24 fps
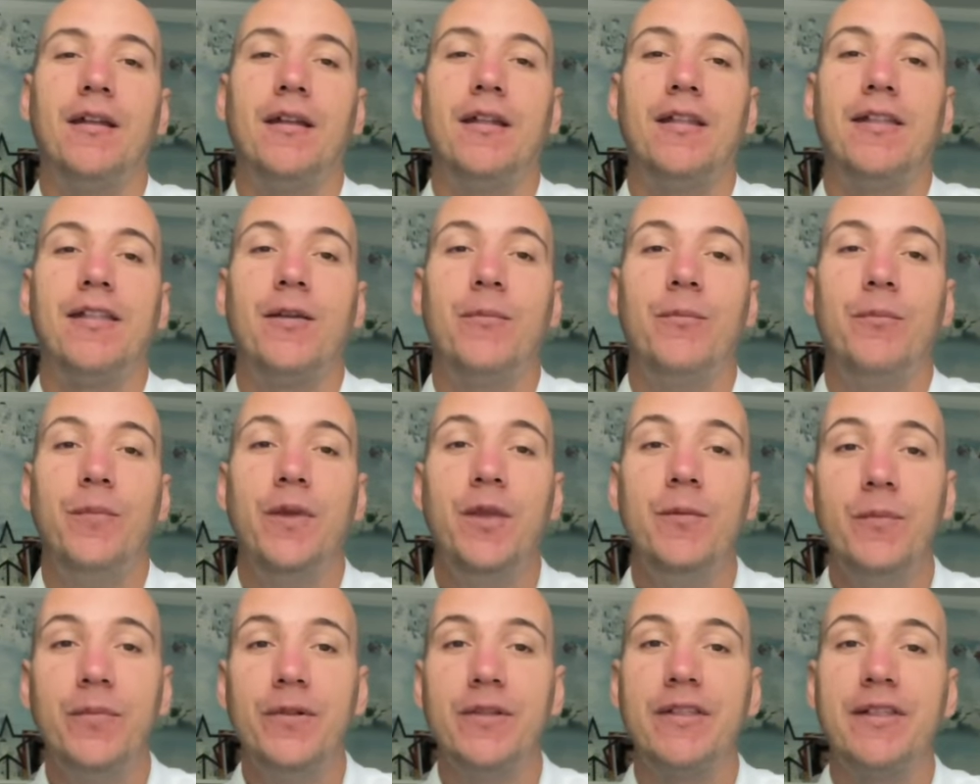The
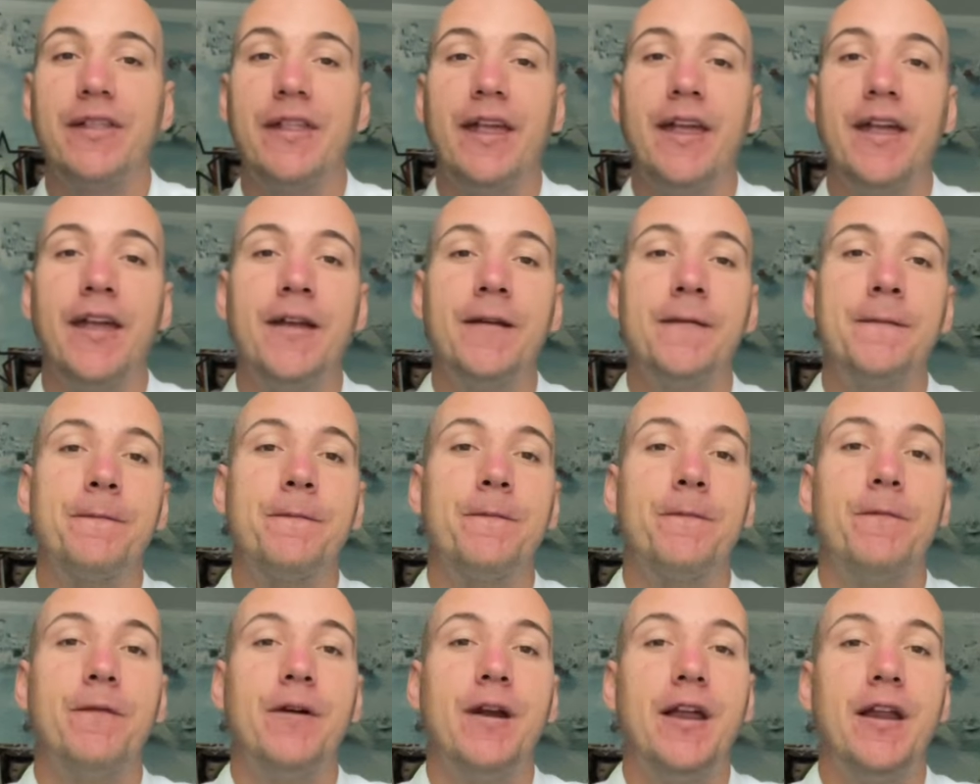people there
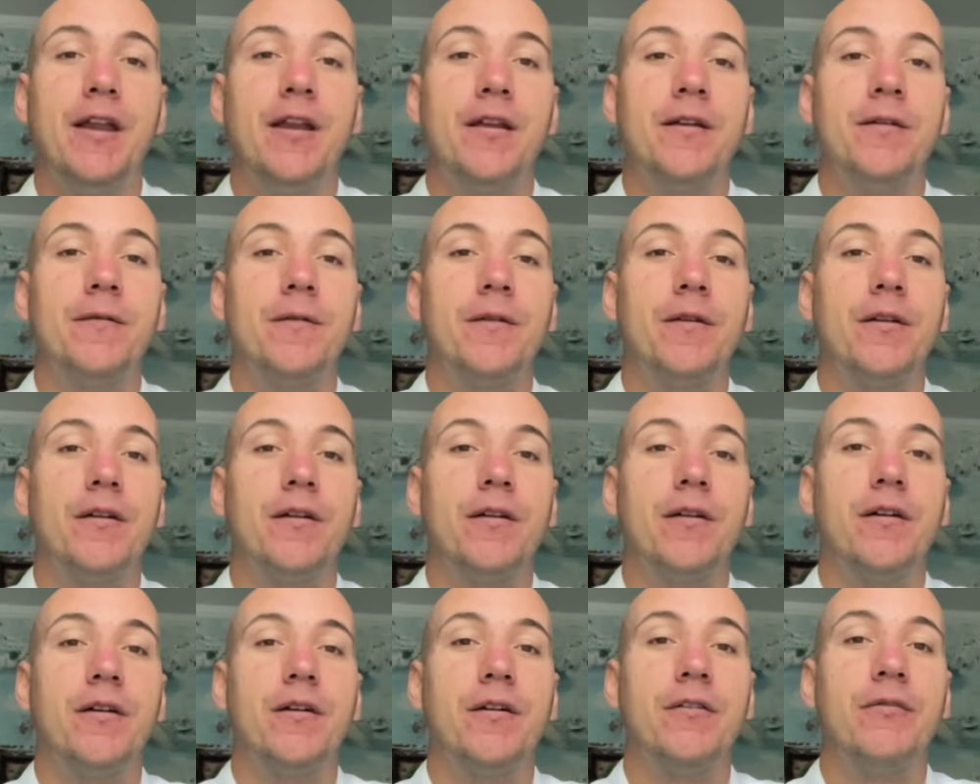were
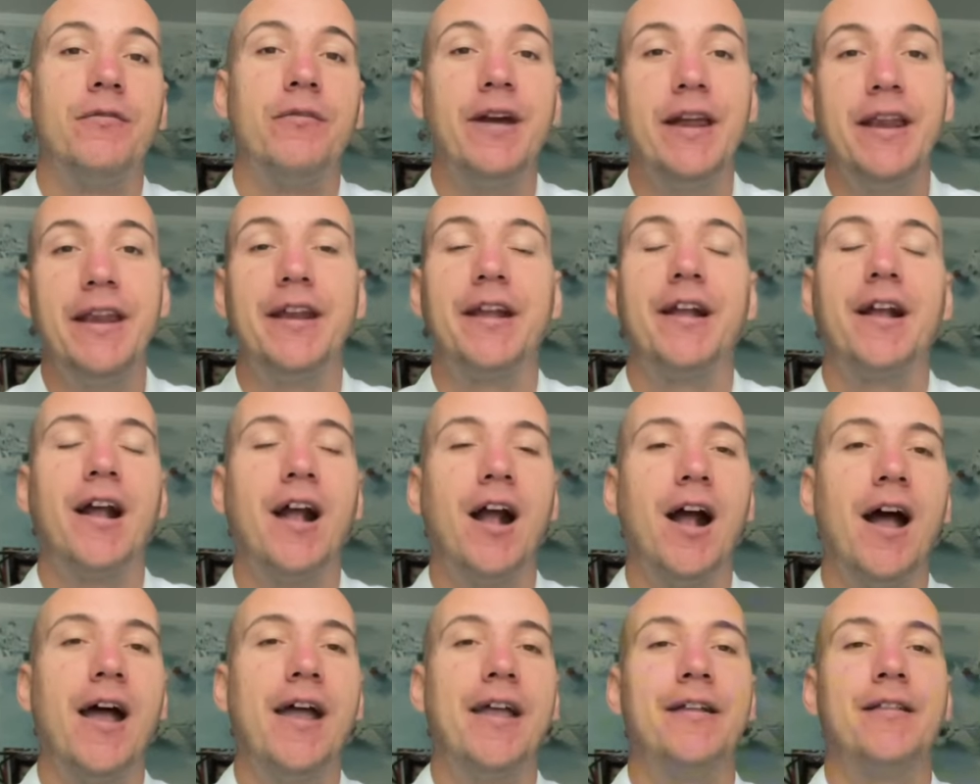very
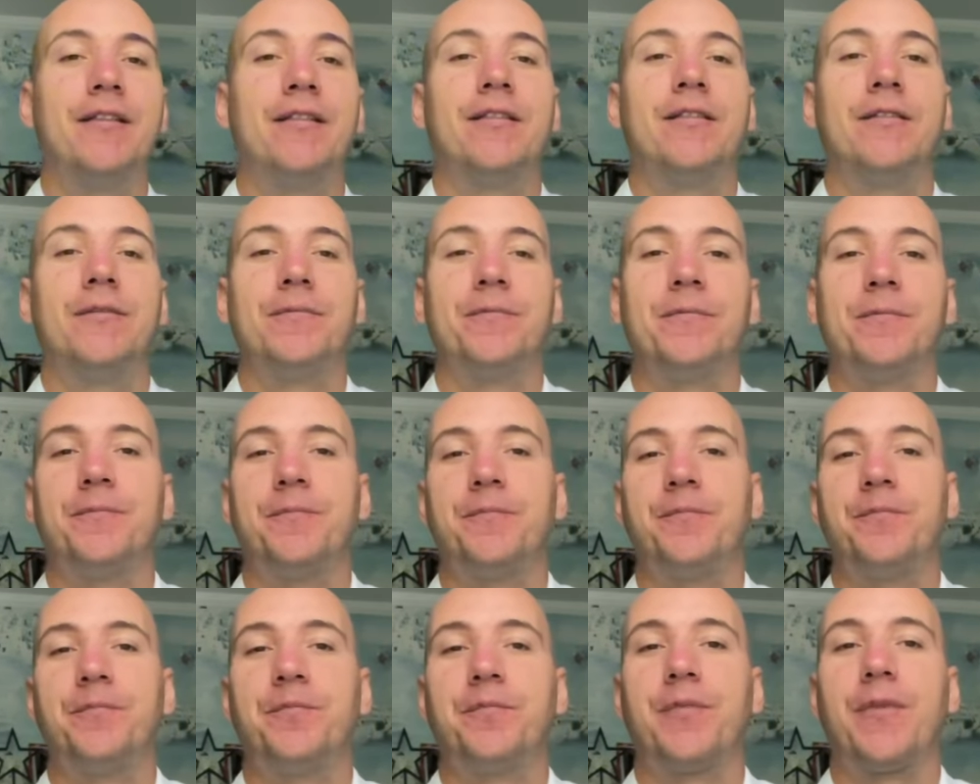kind,
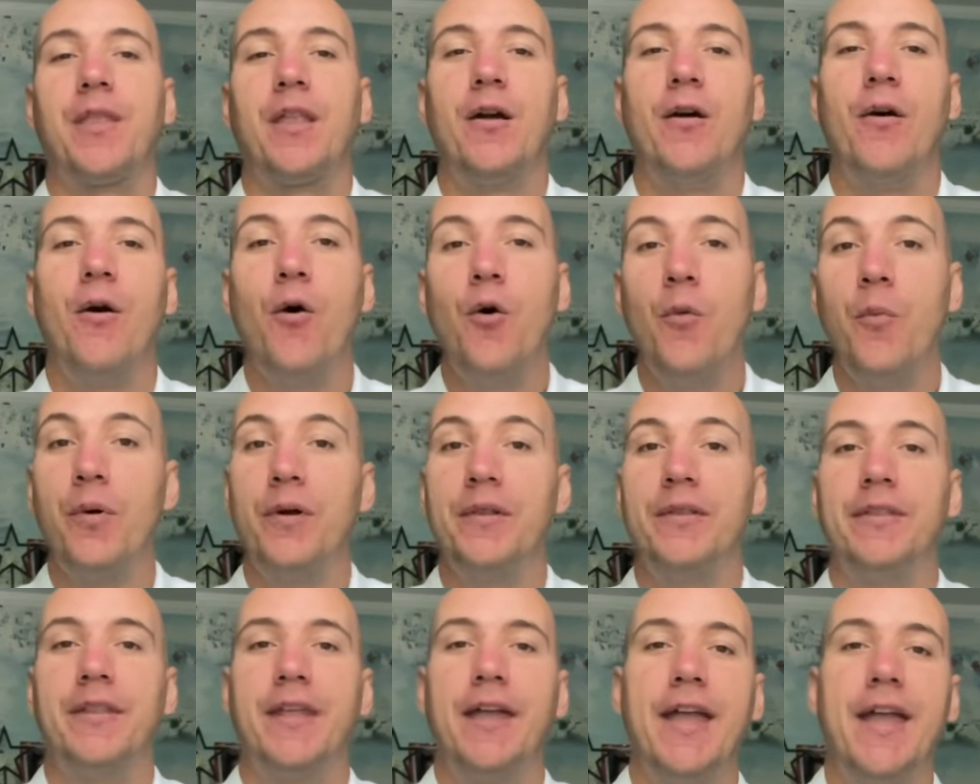
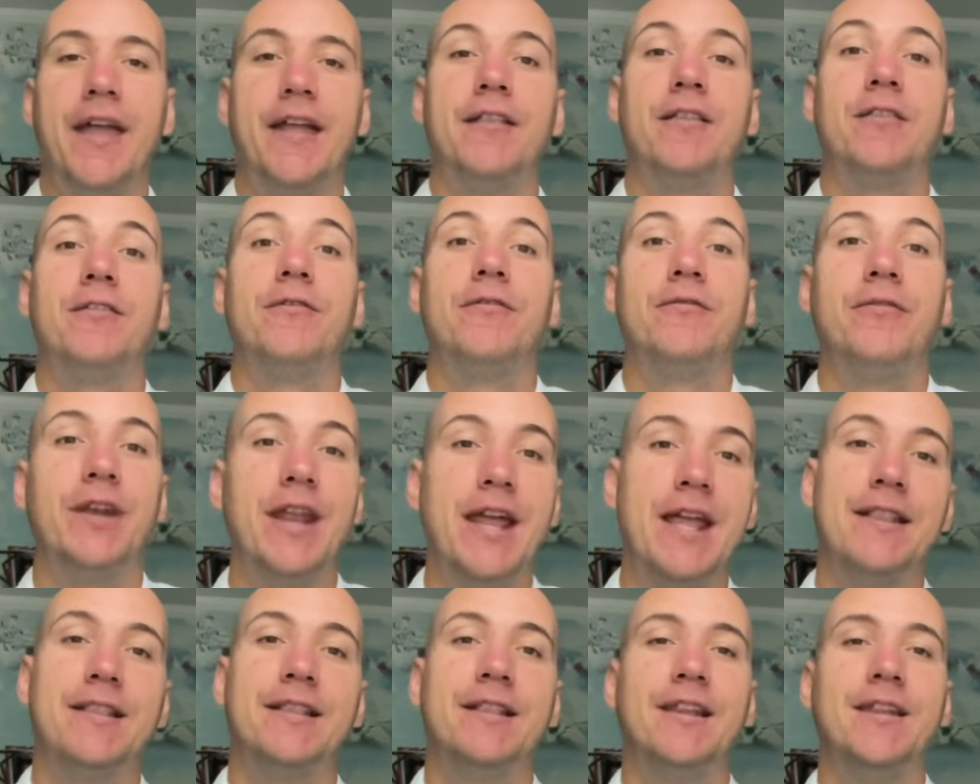open and
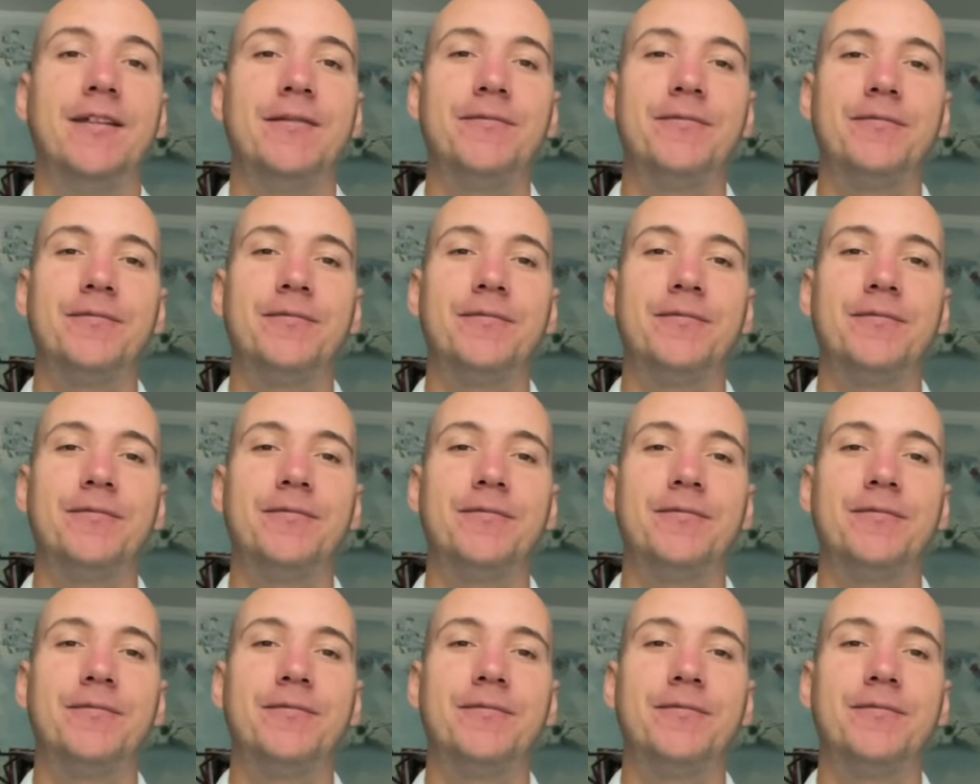friendly.